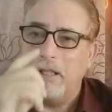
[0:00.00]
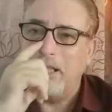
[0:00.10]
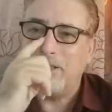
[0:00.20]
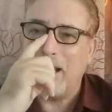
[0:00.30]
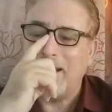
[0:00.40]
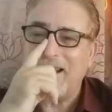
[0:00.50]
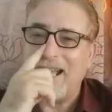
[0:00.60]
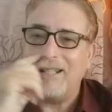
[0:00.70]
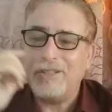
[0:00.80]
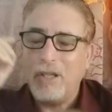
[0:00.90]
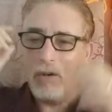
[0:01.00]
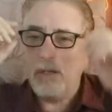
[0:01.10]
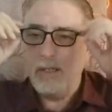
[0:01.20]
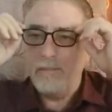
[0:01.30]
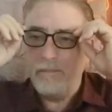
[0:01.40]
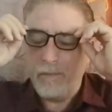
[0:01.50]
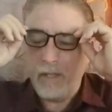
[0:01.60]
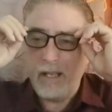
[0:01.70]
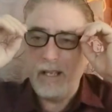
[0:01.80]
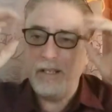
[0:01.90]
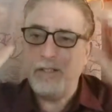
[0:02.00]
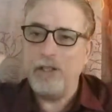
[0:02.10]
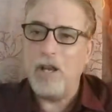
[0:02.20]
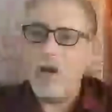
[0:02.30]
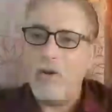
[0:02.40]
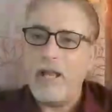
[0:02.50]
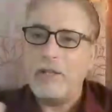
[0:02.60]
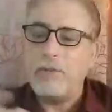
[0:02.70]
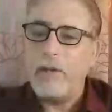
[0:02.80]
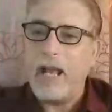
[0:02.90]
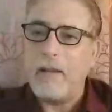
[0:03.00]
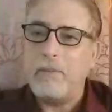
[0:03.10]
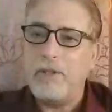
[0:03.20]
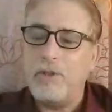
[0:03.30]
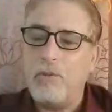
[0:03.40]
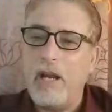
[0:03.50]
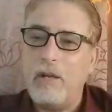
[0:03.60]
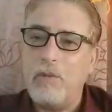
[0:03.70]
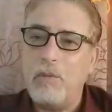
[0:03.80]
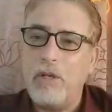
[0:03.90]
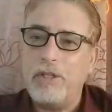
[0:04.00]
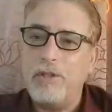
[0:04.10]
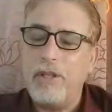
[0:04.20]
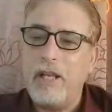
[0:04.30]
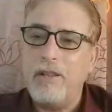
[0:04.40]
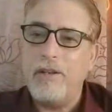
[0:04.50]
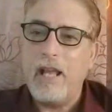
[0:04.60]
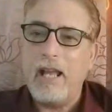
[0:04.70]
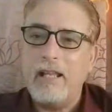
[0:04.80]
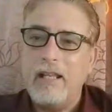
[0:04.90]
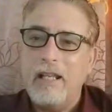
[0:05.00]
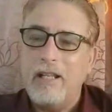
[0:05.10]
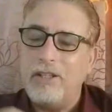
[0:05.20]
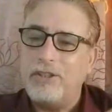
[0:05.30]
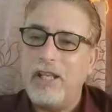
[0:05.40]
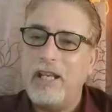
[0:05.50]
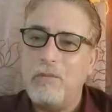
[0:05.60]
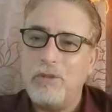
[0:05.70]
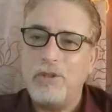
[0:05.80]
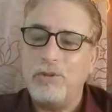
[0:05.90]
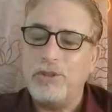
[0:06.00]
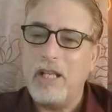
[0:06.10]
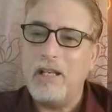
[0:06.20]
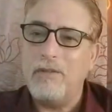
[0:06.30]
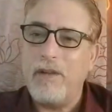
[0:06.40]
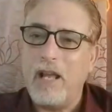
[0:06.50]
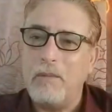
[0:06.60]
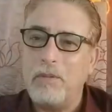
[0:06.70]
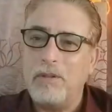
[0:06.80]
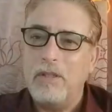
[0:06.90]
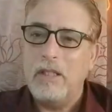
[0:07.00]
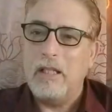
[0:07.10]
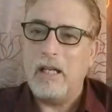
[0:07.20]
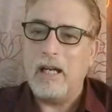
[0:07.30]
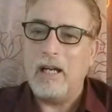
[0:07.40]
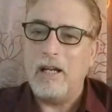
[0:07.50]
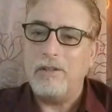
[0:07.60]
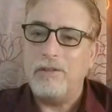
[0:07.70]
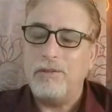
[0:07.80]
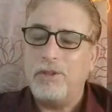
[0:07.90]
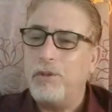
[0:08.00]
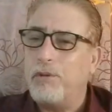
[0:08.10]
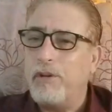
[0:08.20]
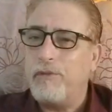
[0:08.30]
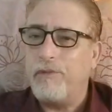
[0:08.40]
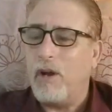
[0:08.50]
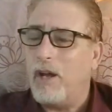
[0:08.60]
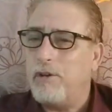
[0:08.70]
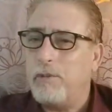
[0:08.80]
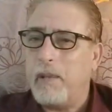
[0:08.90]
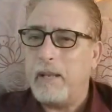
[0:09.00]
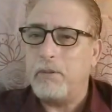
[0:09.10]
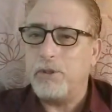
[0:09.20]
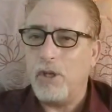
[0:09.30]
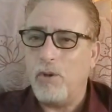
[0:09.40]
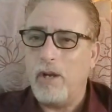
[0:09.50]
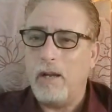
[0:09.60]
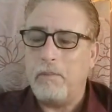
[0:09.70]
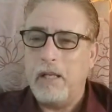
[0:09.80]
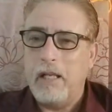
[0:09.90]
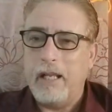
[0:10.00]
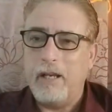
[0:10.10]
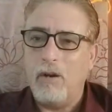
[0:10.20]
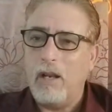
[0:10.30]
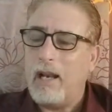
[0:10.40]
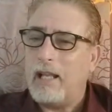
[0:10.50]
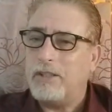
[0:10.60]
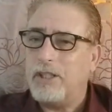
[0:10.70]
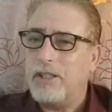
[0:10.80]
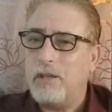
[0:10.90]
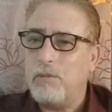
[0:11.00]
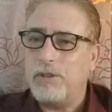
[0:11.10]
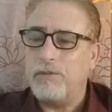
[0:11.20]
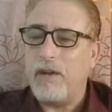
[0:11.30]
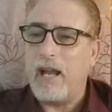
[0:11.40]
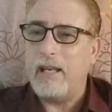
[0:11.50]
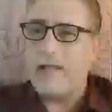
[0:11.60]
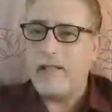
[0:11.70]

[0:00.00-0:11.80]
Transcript: It's like that. So, as you know, that's what happened to a wedding we went to the other day. The seating was no seating available. 200-300 people showed up, and only like 60 was invited.